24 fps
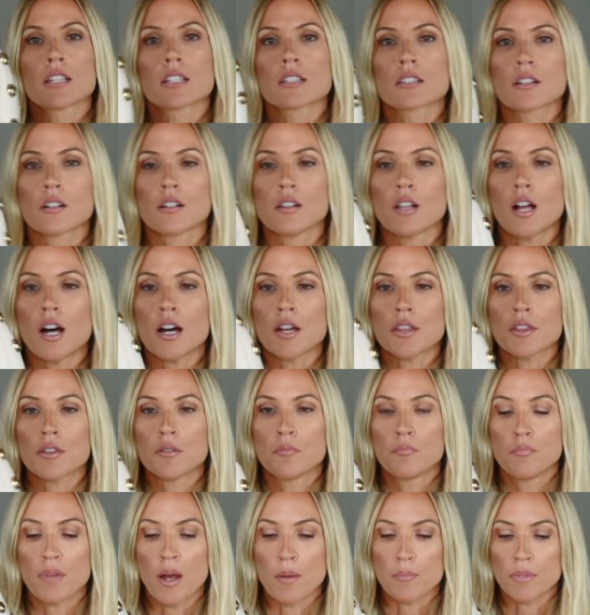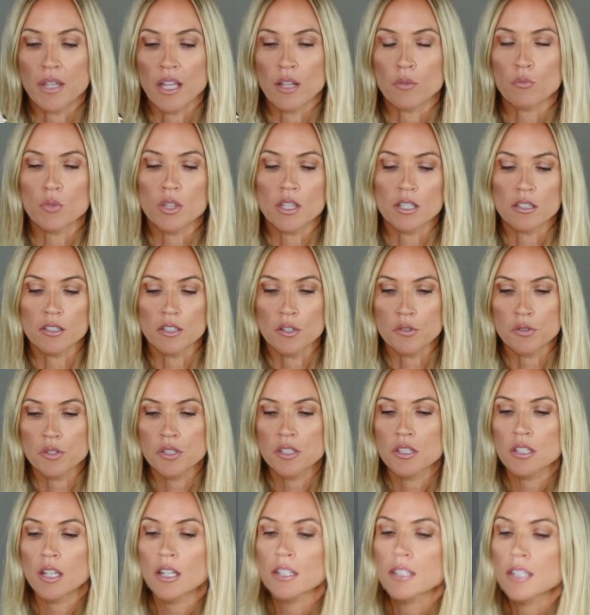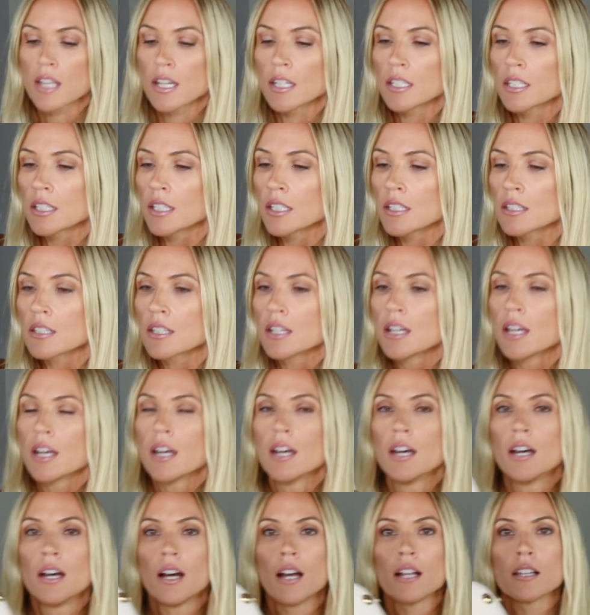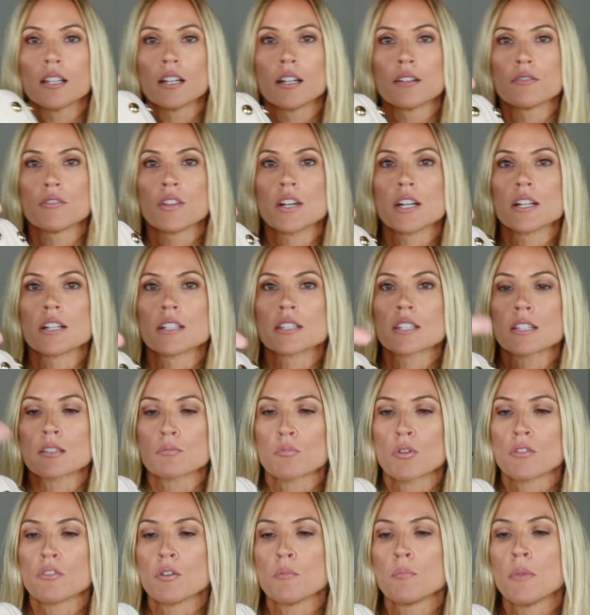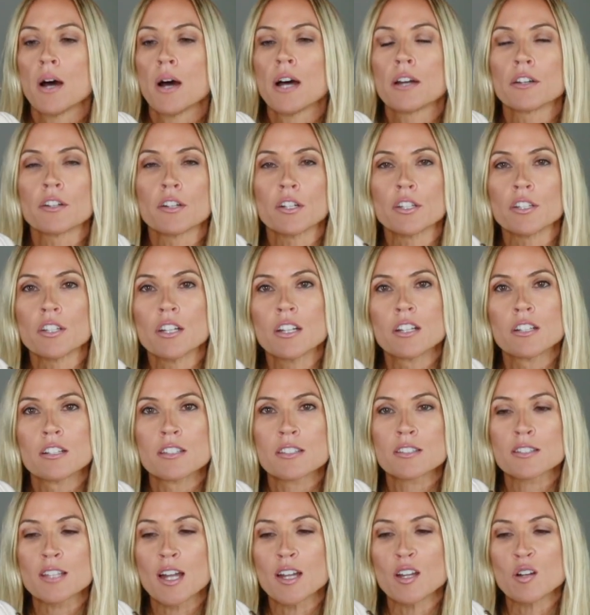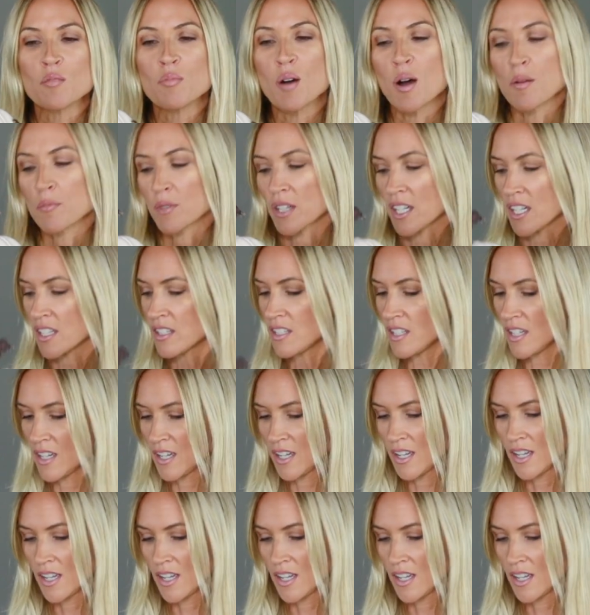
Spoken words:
this cloth pumpkin with the little studs on it. I love this. It's more of a modern style pumpkin.